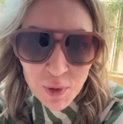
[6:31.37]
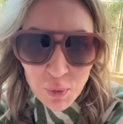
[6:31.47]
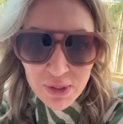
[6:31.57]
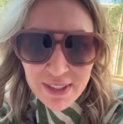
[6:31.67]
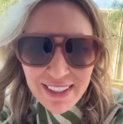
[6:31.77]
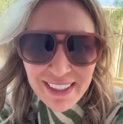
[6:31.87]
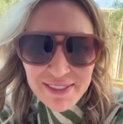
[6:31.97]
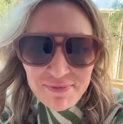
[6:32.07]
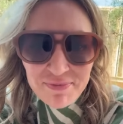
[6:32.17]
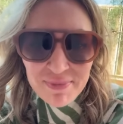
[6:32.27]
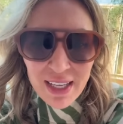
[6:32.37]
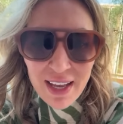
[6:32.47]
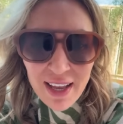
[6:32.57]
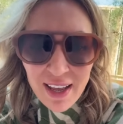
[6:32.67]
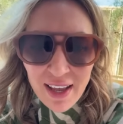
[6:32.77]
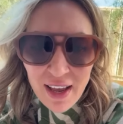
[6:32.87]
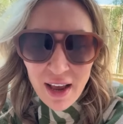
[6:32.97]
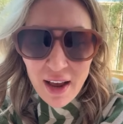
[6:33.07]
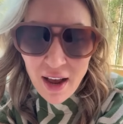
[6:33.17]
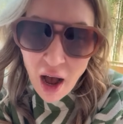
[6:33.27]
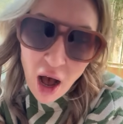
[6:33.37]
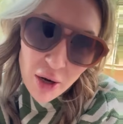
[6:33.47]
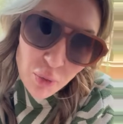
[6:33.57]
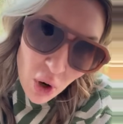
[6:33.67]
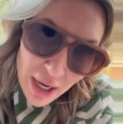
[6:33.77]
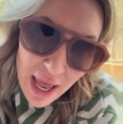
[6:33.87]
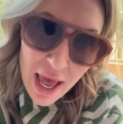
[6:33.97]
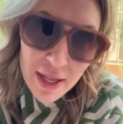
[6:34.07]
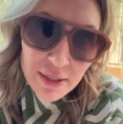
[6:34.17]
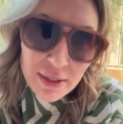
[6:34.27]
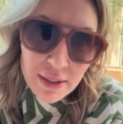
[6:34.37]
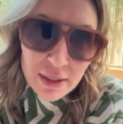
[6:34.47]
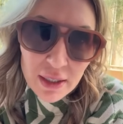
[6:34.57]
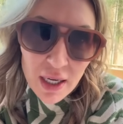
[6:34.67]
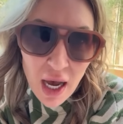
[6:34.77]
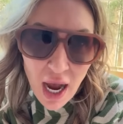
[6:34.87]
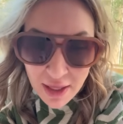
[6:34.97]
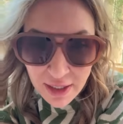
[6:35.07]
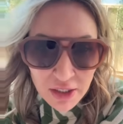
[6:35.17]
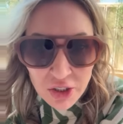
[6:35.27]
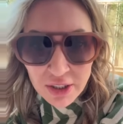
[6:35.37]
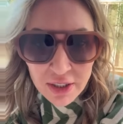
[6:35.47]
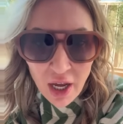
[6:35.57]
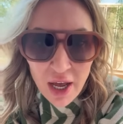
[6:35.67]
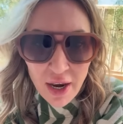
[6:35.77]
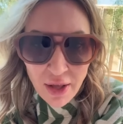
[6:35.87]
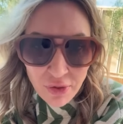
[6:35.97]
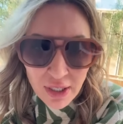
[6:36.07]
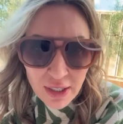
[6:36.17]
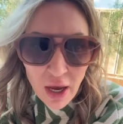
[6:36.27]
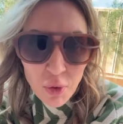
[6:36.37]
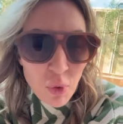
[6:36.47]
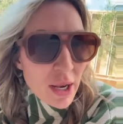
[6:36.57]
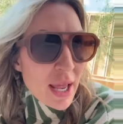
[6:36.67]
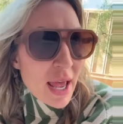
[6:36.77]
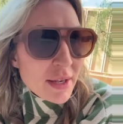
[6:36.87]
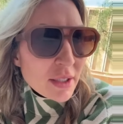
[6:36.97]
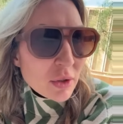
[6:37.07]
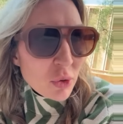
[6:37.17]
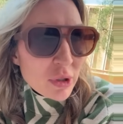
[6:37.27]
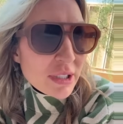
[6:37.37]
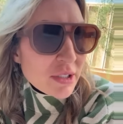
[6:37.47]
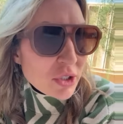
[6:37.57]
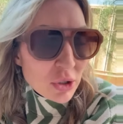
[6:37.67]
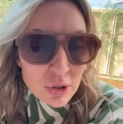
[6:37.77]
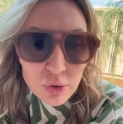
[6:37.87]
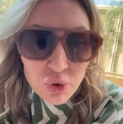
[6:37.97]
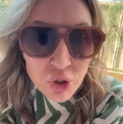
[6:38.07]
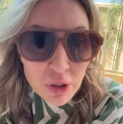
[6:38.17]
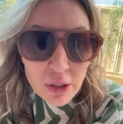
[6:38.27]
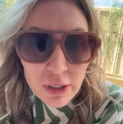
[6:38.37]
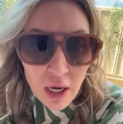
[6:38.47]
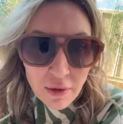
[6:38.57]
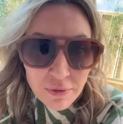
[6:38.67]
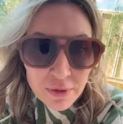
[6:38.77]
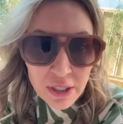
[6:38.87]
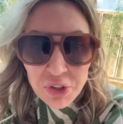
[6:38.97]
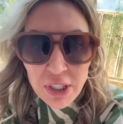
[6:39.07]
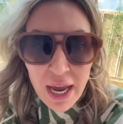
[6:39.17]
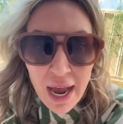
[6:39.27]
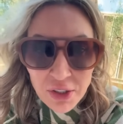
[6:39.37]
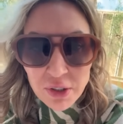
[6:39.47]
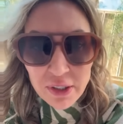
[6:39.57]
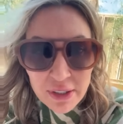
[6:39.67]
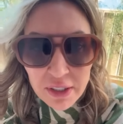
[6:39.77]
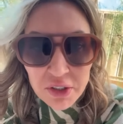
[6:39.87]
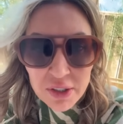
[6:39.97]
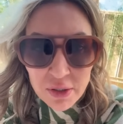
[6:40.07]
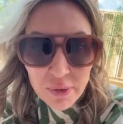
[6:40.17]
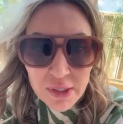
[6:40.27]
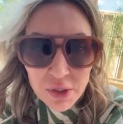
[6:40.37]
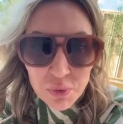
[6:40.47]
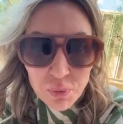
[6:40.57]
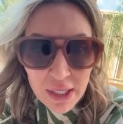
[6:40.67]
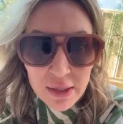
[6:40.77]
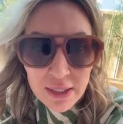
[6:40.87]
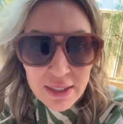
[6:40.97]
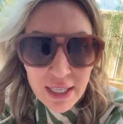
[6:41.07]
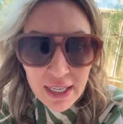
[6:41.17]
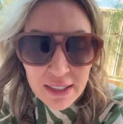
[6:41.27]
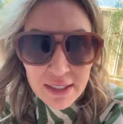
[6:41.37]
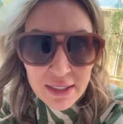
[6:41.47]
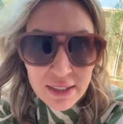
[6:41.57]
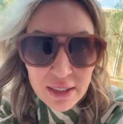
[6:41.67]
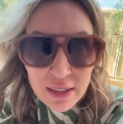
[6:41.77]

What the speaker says: We'll see. On one end, I think she's done. I think on one end, Lori's delusional enough that she actually thinks she's going to win this case.